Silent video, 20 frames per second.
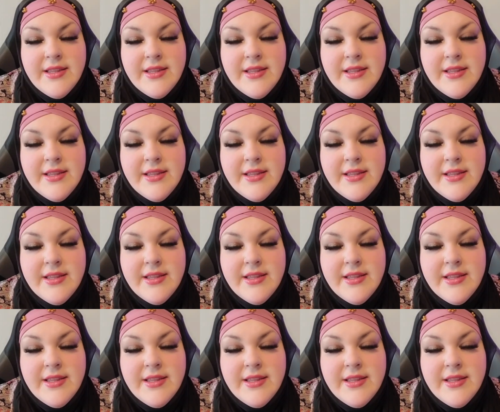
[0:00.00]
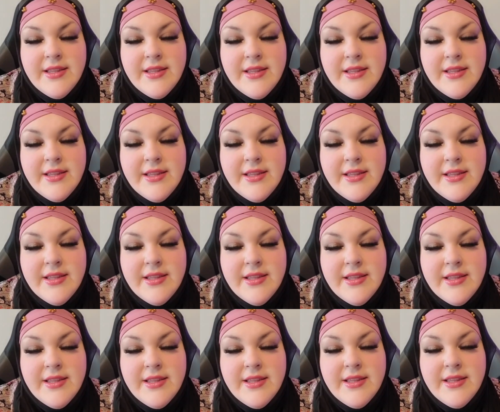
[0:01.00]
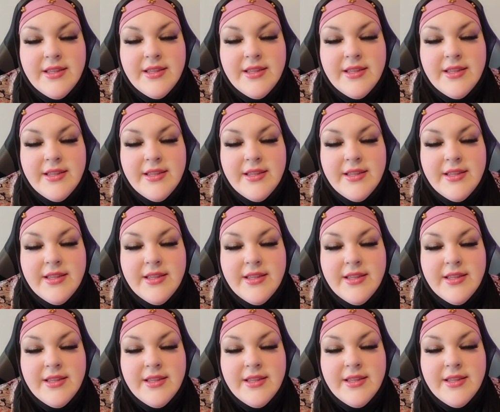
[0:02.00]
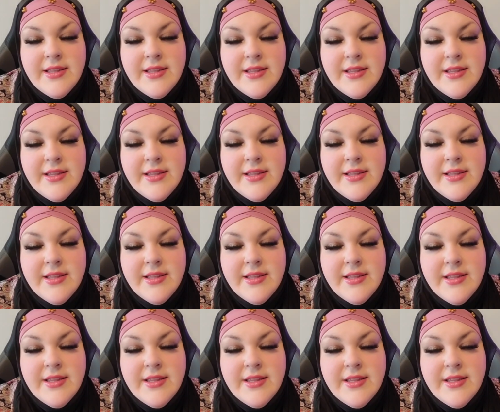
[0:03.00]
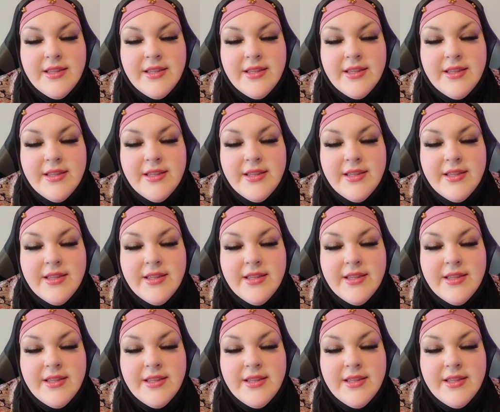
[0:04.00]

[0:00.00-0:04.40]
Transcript: The person shown says nothing.